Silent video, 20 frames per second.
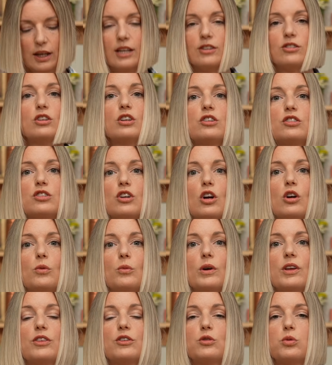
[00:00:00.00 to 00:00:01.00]
It's gonna start
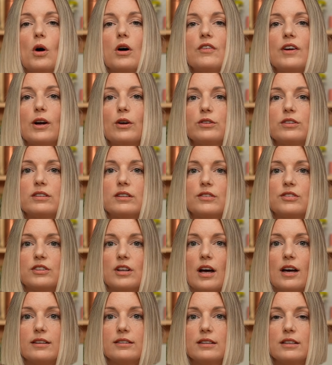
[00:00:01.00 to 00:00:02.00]
with 12 ounces of
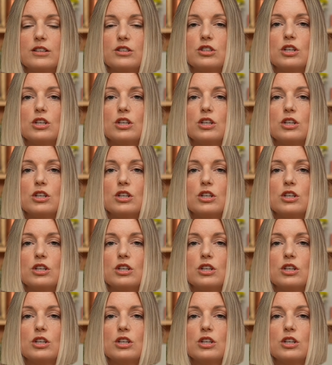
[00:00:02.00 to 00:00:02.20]
sausage.